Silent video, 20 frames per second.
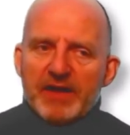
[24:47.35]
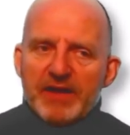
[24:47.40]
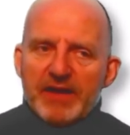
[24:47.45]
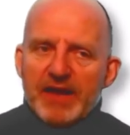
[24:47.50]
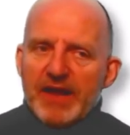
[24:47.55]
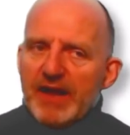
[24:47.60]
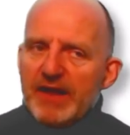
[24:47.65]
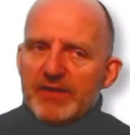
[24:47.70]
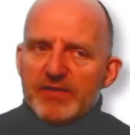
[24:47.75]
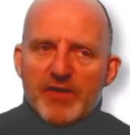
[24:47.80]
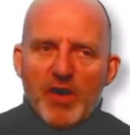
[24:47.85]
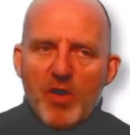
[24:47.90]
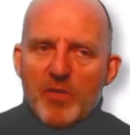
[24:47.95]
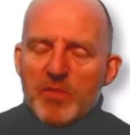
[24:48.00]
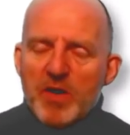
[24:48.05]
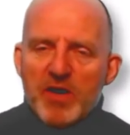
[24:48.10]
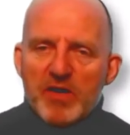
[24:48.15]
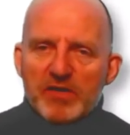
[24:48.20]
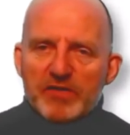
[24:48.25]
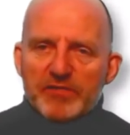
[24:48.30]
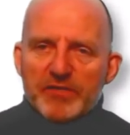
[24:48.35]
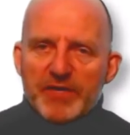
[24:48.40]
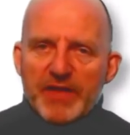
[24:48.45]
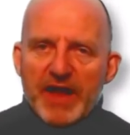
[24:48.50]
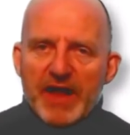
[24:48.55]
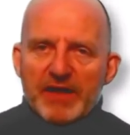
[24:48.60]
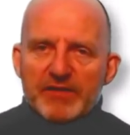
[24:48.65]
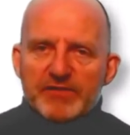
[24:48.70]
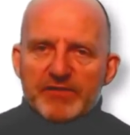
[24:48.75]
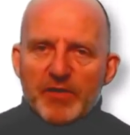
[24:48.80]
Yeah, no marks for
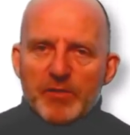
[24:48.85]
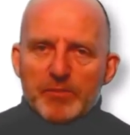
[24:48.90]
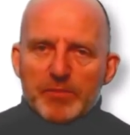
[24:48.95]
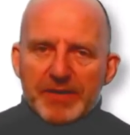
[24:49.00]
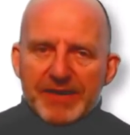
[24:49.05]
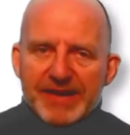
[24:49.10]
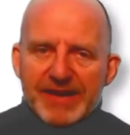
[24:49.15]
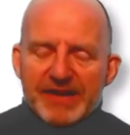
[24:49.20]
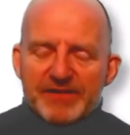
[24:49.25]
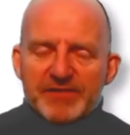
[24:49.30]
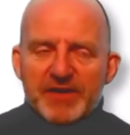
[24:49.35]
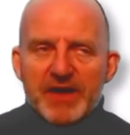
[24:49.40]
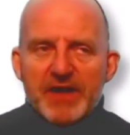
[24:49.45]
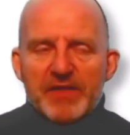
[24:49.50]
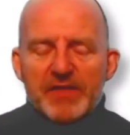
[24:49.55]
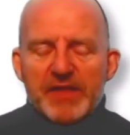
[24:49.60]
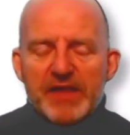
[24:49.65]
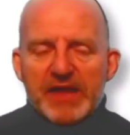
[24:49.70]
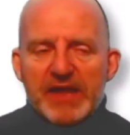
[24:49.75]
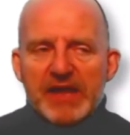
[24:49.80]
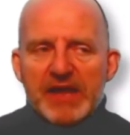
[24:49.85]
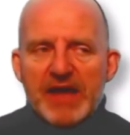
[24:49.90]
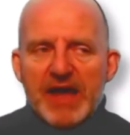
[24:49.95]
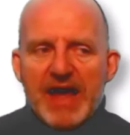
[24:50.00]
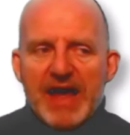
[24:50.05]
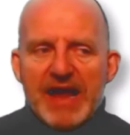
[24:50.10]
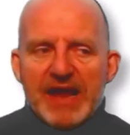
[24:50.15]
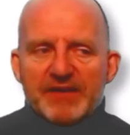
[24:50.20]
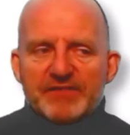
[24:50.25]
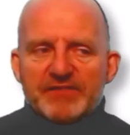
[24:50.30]
that. So please, the
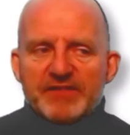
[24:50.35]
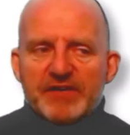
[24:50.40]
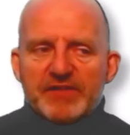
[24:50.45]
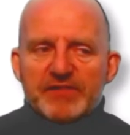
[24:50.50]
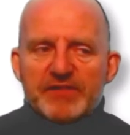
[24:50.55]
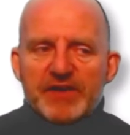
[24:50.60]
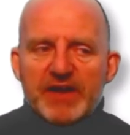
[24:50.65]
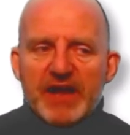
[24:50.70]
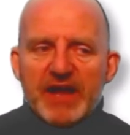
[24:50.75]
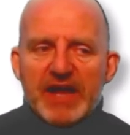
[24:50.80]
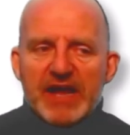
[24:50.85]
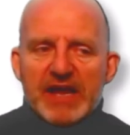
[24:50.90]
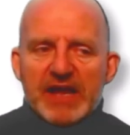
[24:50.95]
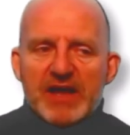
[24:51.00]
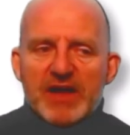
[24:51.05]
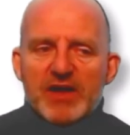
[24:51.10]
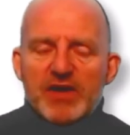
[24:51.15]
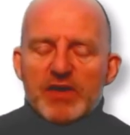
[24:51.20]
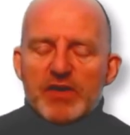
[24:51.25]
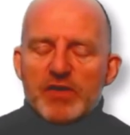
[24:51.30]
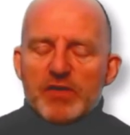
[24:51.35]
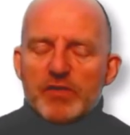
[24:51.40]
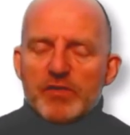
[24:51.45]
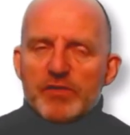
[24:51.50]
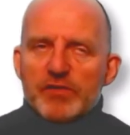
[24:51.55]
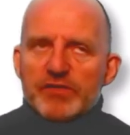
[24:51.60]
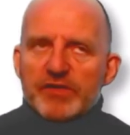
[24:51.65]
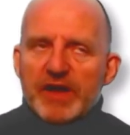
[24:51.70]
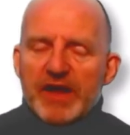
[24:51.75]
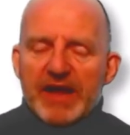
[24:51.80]
ACCA
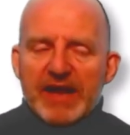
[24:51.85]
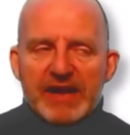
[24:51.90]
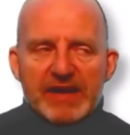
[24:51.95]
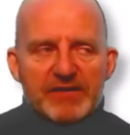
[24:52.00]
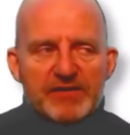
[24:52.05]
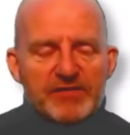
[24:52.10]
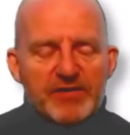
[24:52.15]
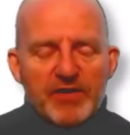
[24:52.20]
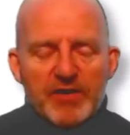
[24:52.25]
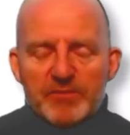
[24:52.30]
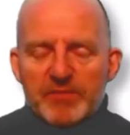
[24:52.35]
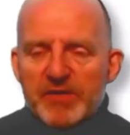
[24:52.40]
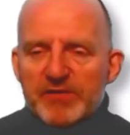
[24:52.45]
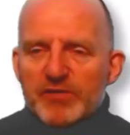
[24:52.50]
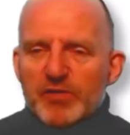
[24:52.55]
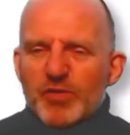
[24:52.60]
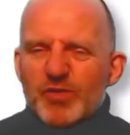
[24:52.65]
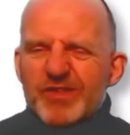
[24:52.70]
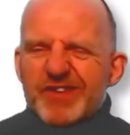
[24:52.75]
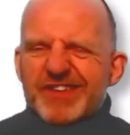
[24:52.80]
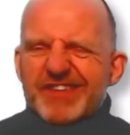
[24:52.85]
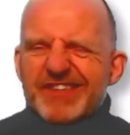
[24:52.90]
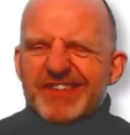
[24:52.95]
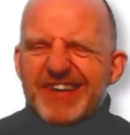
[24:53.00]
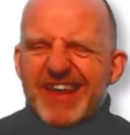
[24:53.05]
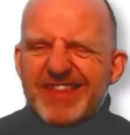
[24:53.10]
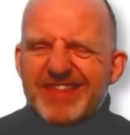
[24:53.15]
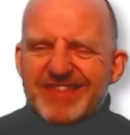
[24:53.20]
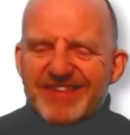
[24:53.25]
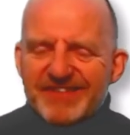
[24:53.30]
use a term that's called
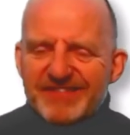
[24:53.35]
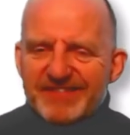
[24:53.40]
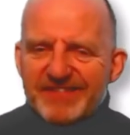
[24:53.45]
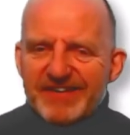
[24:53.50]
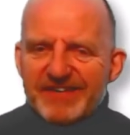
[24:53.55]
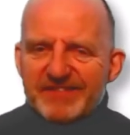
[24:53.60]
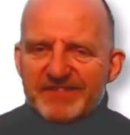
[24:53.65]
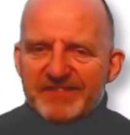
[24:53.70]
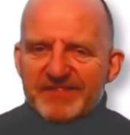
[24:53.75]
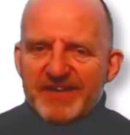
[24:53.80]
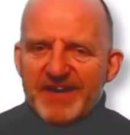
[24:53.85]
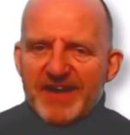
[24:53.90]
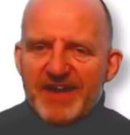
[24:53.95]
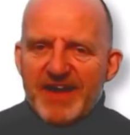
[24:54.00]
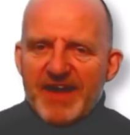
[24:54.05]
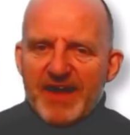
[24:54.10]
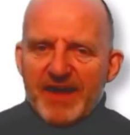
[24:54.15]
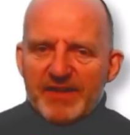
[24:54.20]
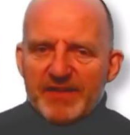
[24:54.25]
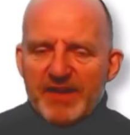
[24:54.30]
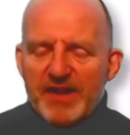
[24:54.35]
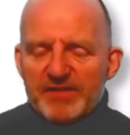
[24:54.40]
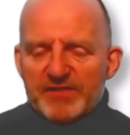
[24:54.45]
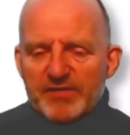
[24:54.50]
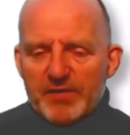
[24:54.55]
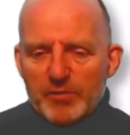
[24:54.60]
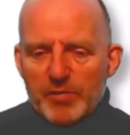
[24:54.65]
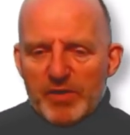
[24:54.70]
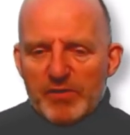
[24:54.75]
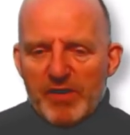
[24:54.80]
synthesis, and
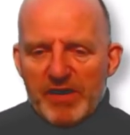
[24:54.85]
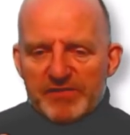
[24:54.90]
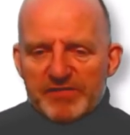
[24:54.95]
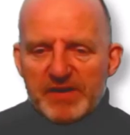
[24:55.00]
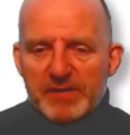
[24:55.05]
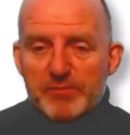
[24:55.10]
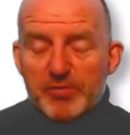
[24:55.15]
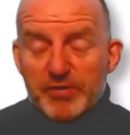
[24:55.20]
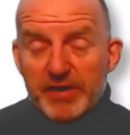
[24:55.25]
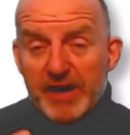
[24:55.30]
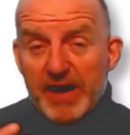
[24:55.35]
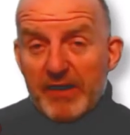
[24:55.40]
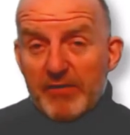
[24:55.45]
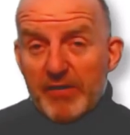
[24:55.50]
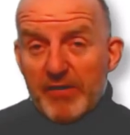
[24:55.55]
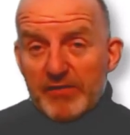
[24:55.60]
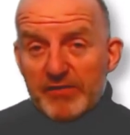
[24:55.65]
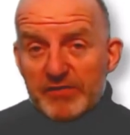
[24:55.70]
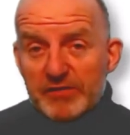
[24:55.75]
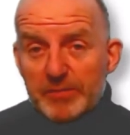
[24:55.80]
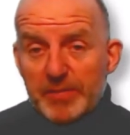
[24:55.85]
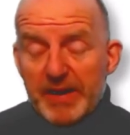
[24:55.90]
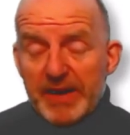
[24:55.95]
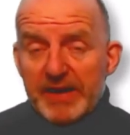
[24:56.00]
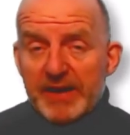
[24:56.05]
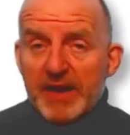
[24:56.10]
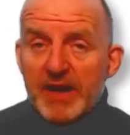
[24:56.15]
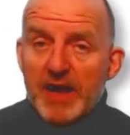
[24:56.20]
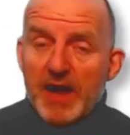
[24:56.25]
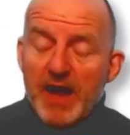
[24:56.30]
so we're actually putting our own
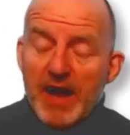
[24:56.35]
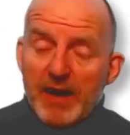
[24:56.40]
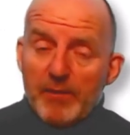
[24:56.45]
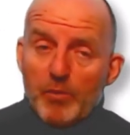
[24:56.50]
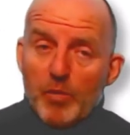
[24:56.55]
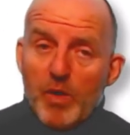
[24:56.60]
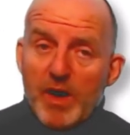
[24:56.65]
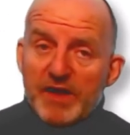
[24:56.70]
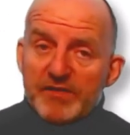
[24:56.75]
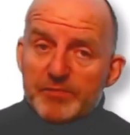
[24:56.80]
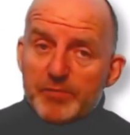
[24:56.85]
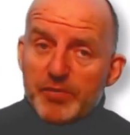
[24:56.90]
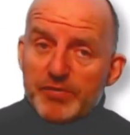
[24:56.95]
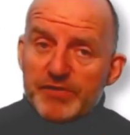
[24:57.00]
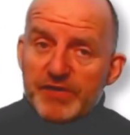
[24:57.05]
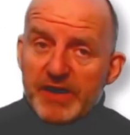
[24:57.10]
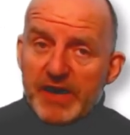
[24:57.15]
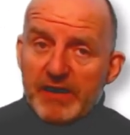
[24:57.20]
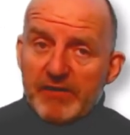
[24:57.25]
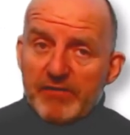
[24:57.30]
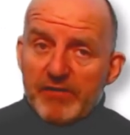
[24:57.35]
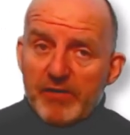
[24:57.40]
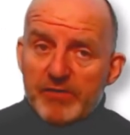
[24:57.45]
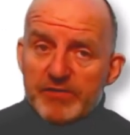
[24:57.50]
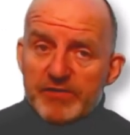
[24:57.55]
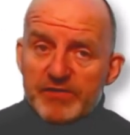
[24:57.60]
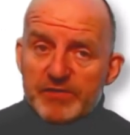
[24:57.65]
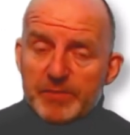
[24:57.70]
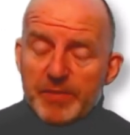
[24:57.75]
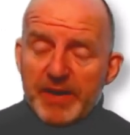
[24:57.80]
spin, and whilst putting our
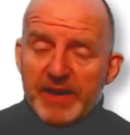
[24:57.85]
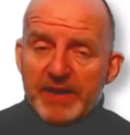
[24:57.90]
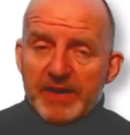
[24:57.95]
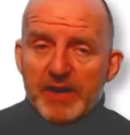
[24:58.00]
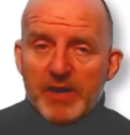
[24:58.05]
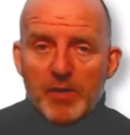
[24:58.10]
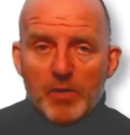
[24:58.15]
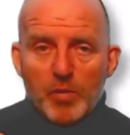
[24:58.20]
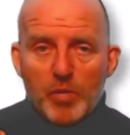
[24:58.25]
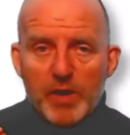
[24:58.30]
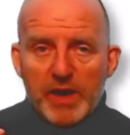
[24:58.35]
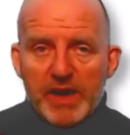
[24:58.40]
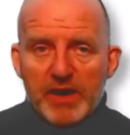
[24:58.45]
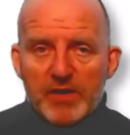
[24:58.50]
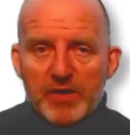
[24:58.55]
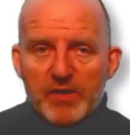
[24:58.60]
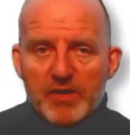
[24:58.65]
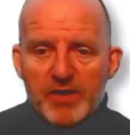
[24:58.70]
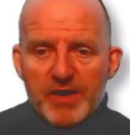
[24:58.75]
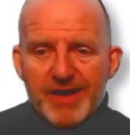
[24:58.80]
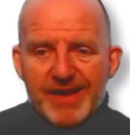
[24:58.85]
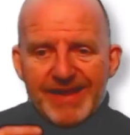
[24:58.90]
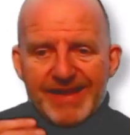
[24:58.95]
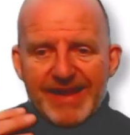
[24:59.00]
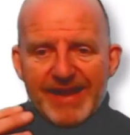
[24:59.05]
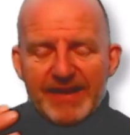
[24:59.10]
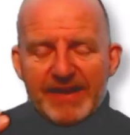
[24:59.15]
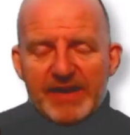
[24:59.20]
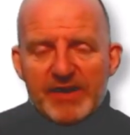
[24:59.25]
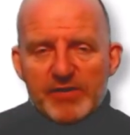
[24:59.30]
own spin we are
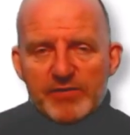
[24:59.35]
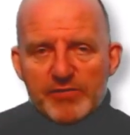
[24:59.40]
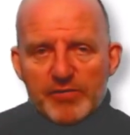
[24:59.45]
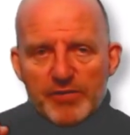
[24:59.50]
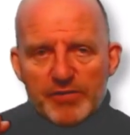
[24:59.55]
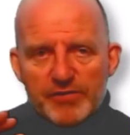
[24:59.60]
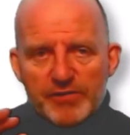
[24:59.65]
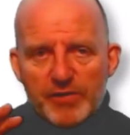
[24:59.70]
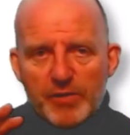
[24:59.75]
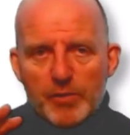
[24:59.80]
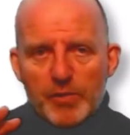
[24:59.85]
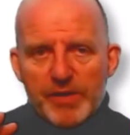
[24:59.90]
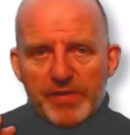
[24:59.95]
getting across that we're